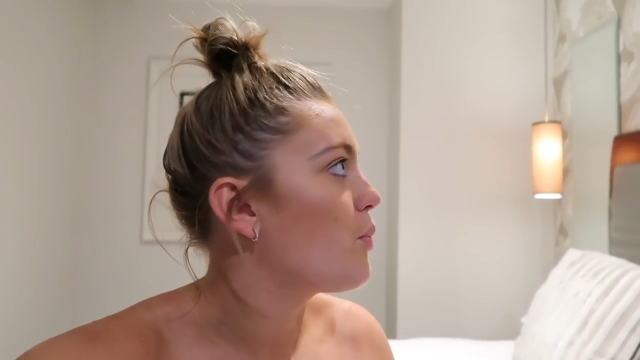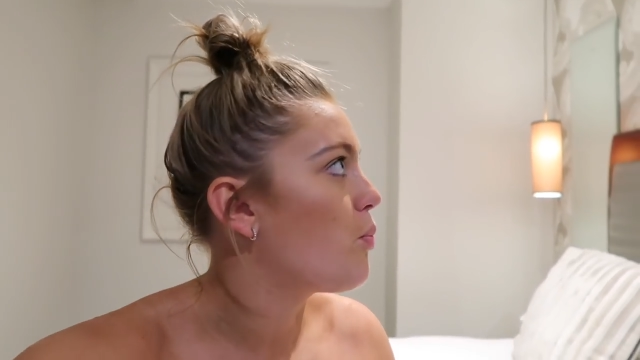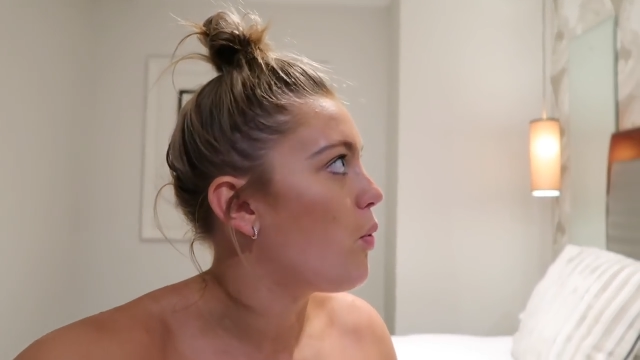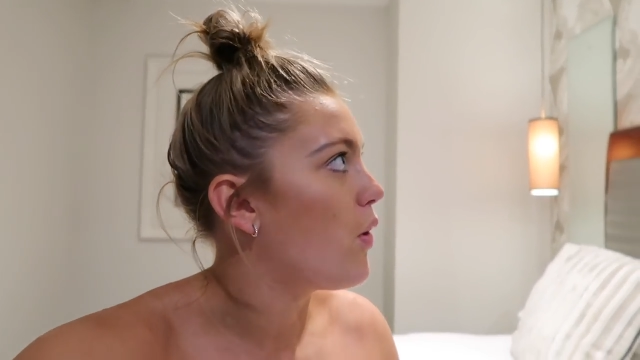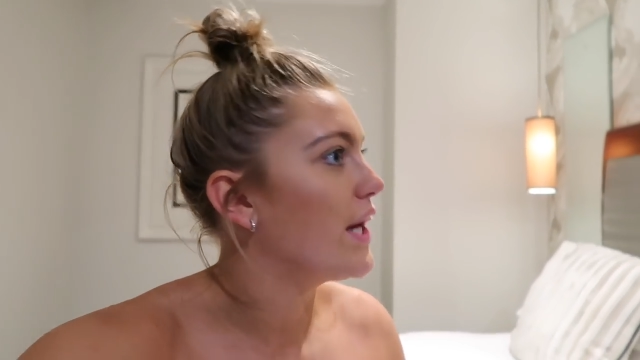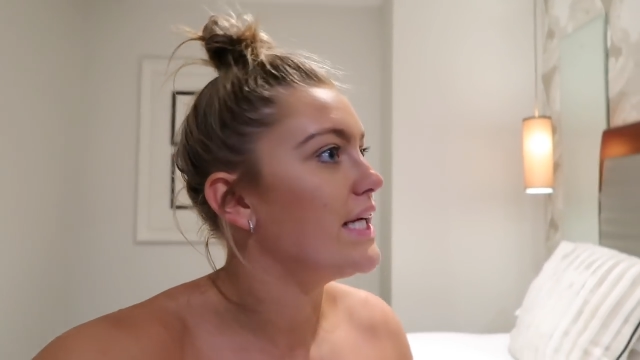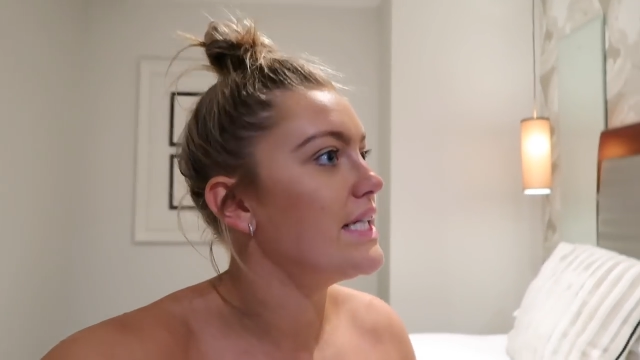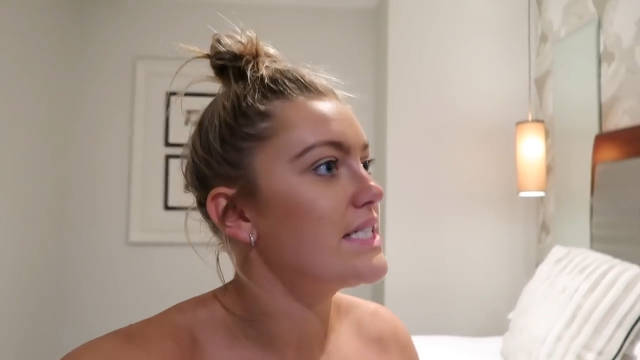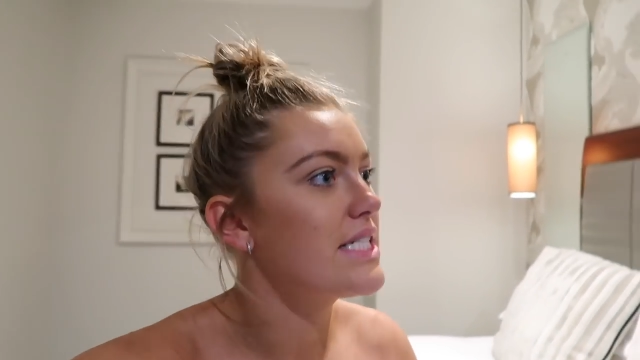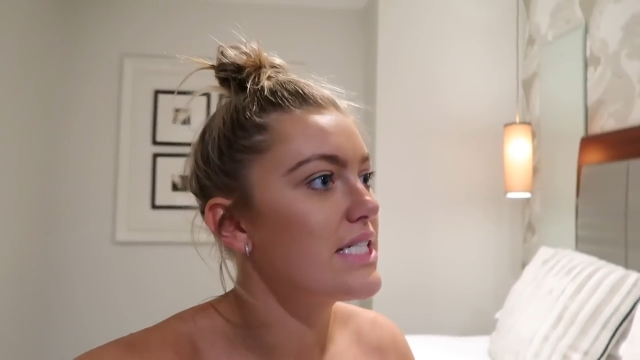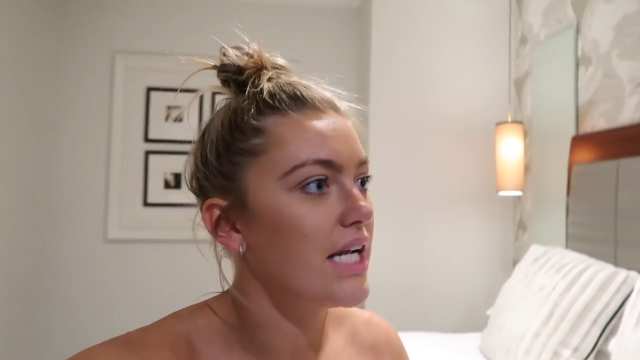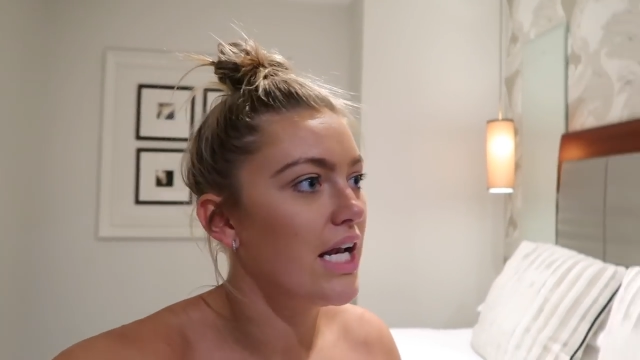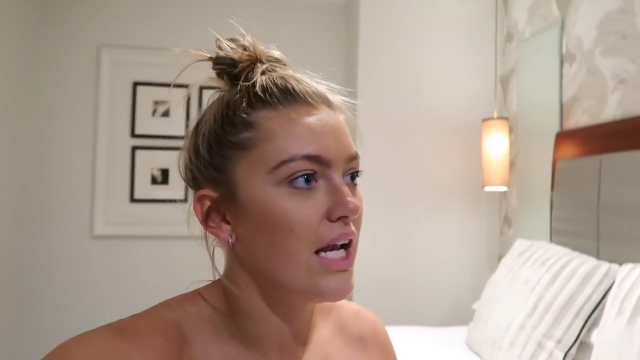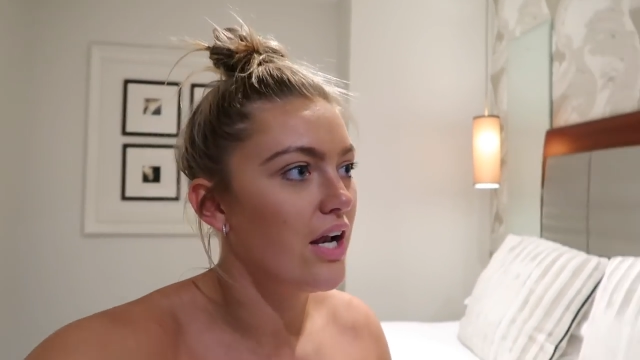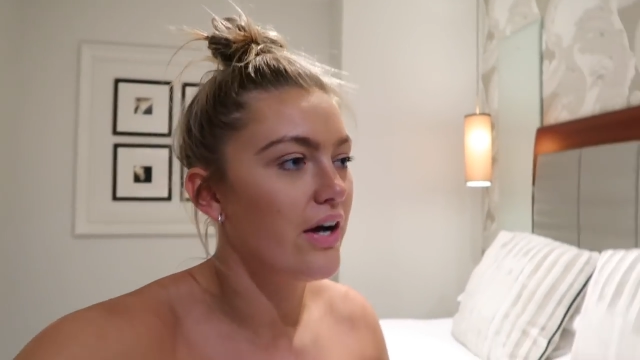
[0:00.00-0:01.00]
the white
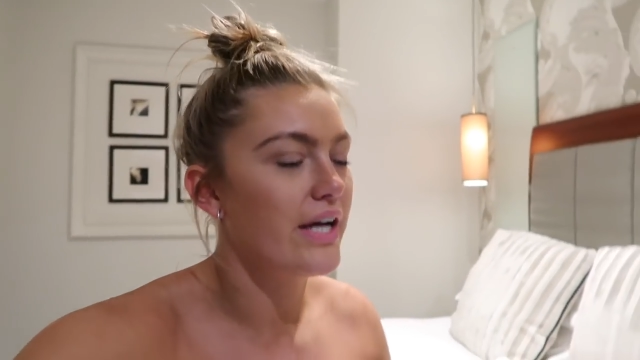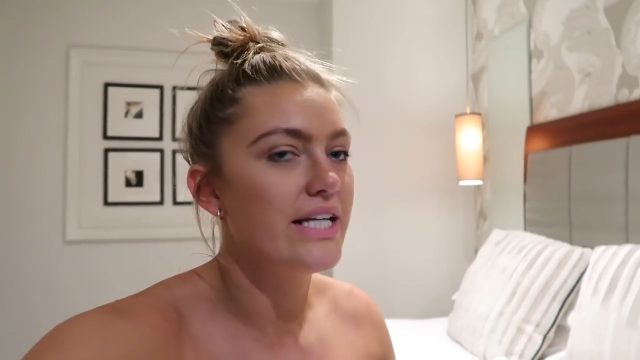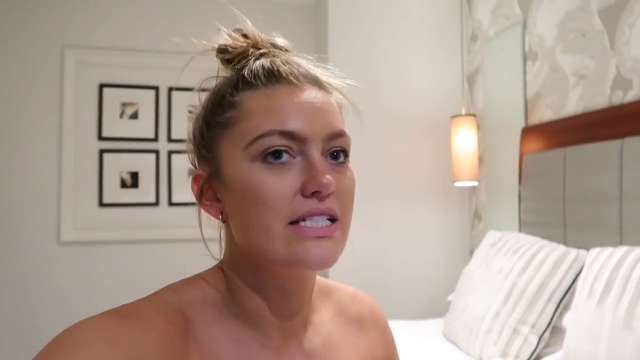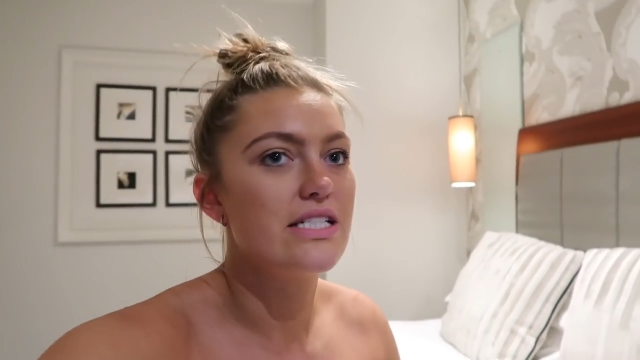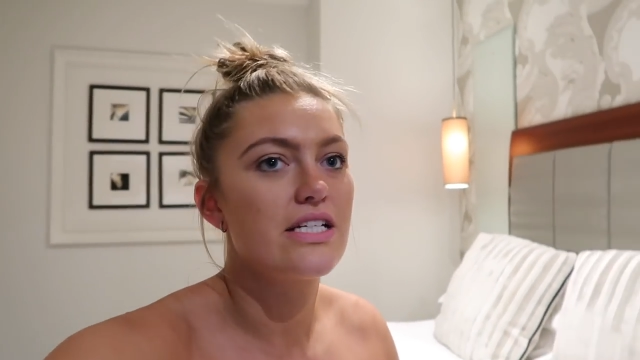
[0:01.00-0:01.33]
light,